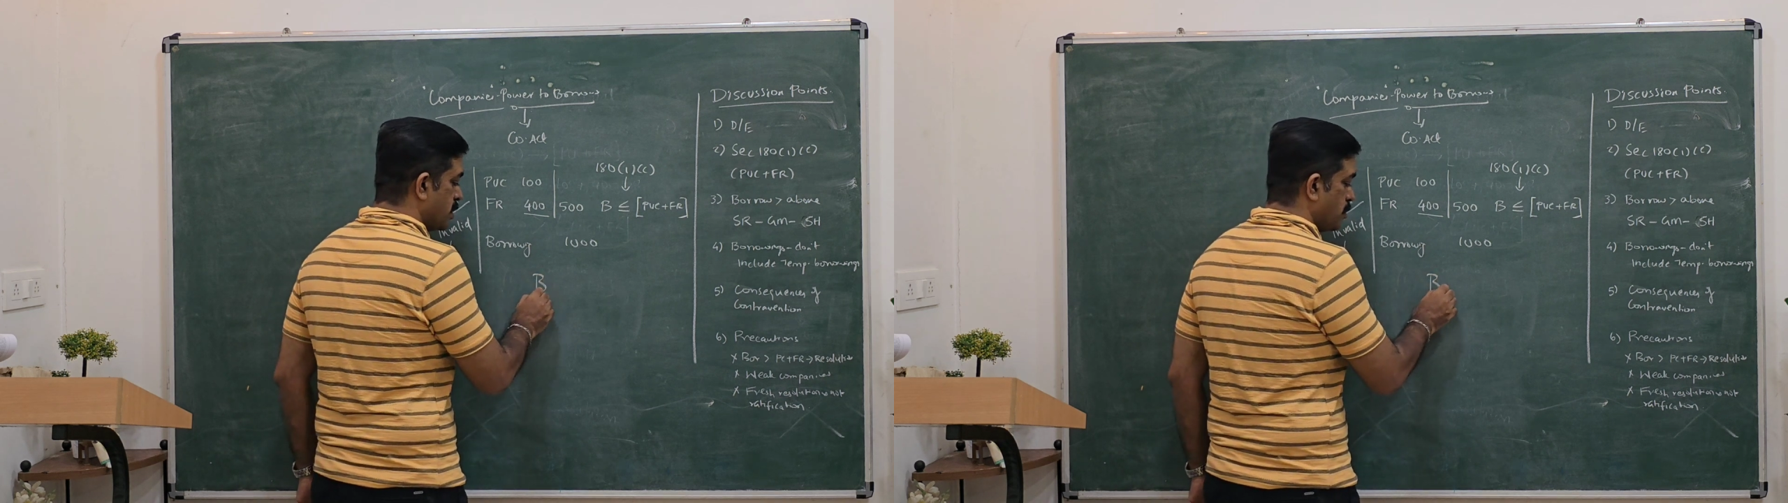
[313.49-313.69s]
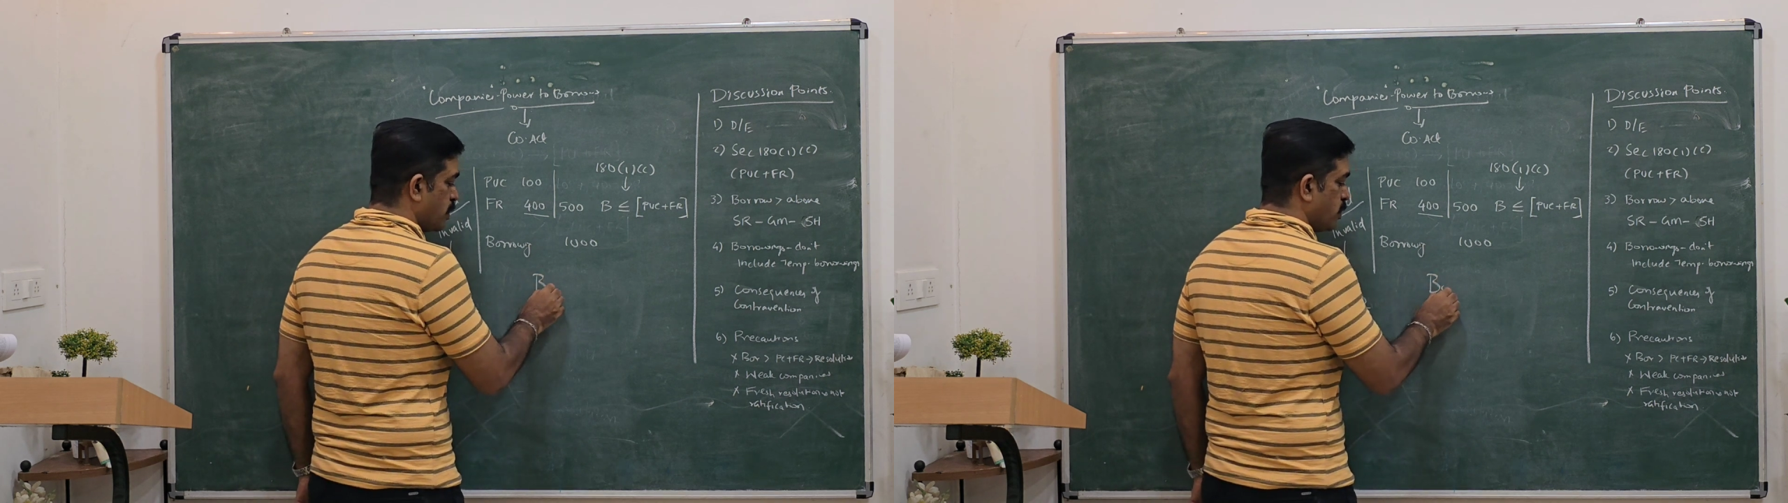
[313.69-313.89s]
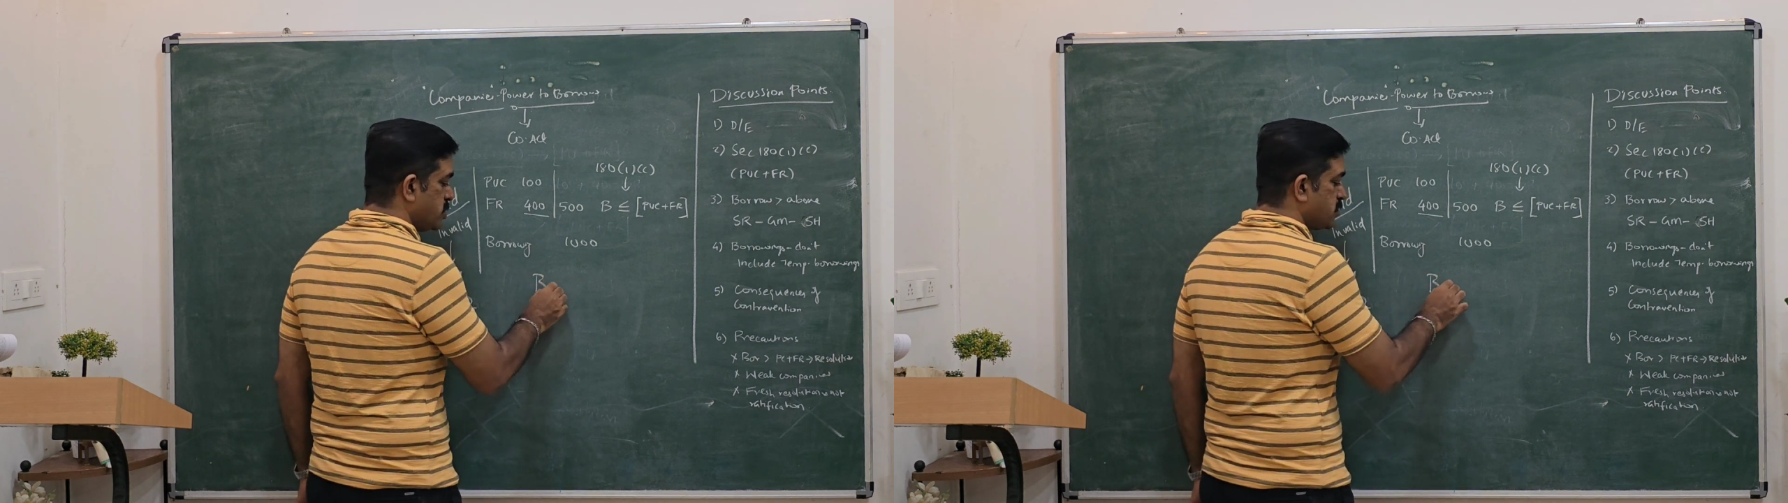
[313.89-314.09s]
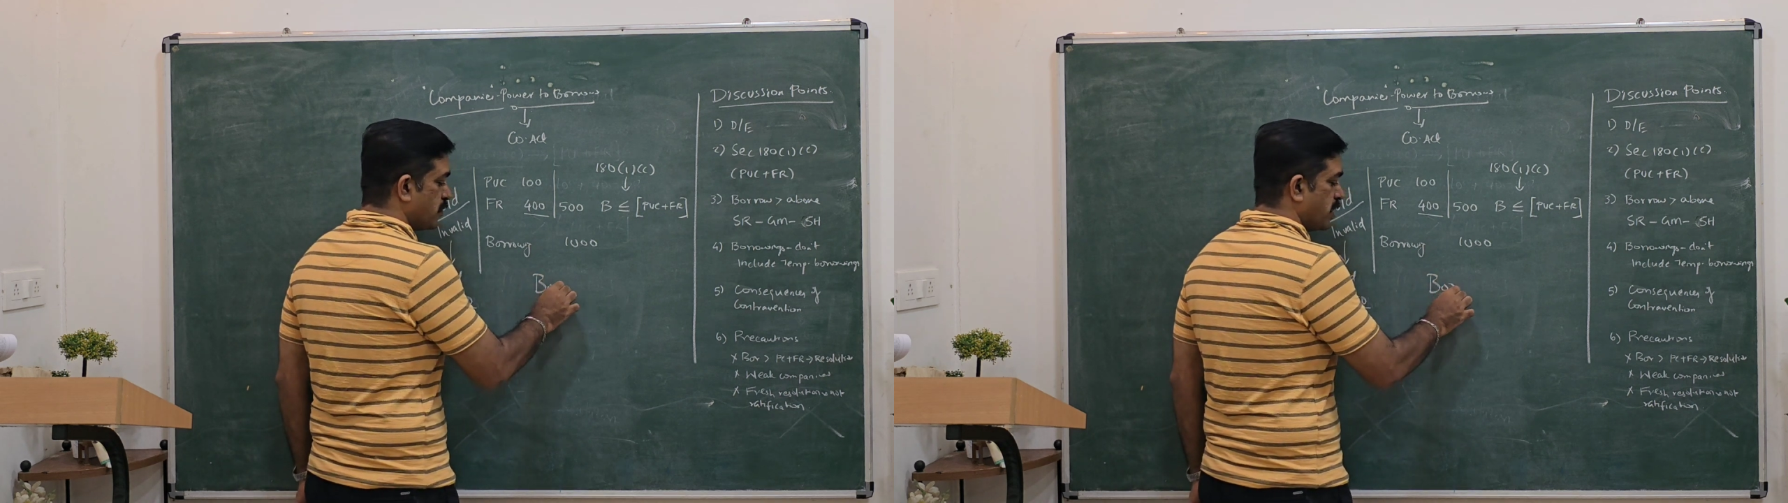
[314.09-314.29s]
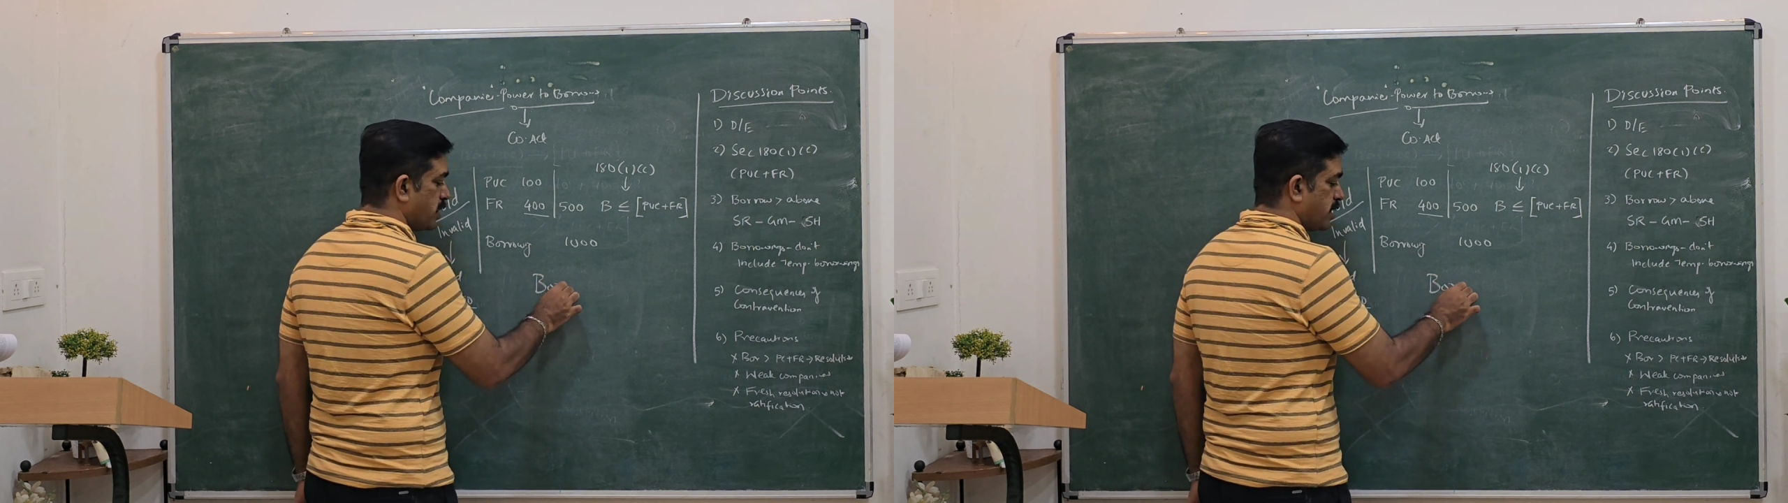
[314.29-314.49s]
because
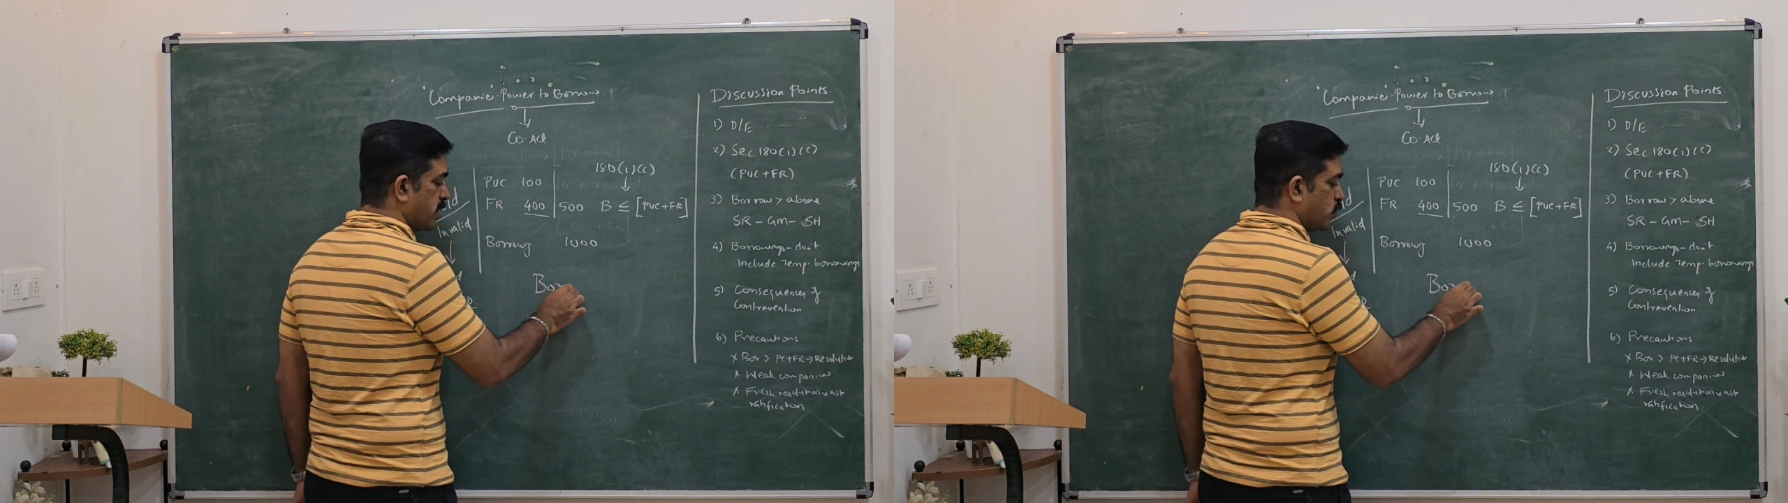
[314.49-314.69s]
we are trying